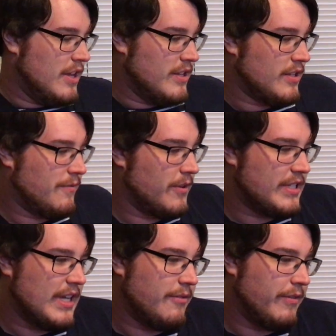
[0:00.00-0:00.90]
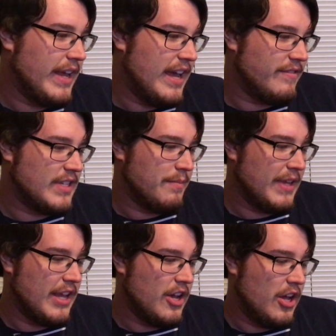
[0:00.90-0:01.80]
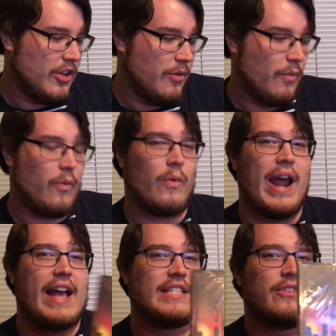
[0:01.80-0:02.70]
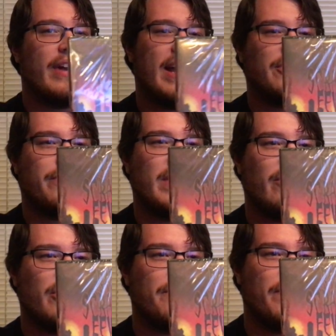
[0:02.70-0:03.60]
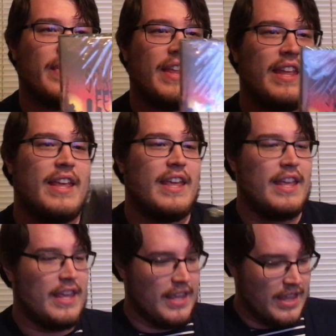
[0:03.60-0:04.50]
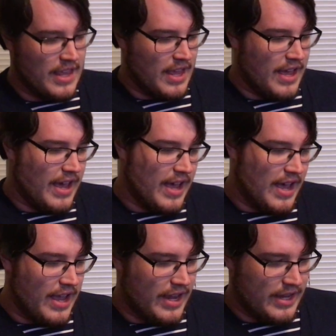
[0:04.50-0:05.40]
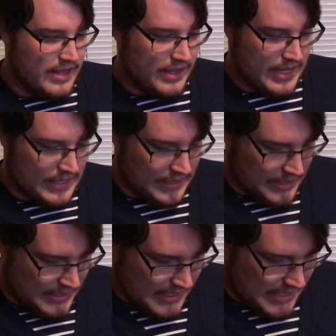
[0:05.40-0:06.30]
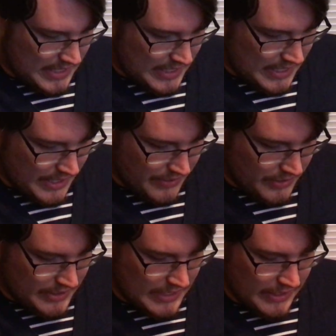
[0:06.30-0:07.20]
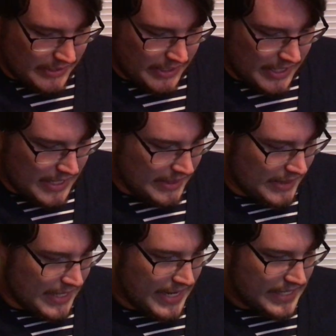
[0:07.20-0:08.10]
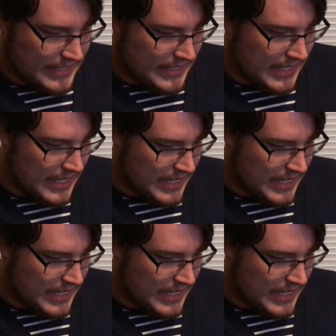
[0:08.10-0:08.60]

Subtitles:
So first off, we have something called Rat Scratch Fever. Let's see. It looks a lot less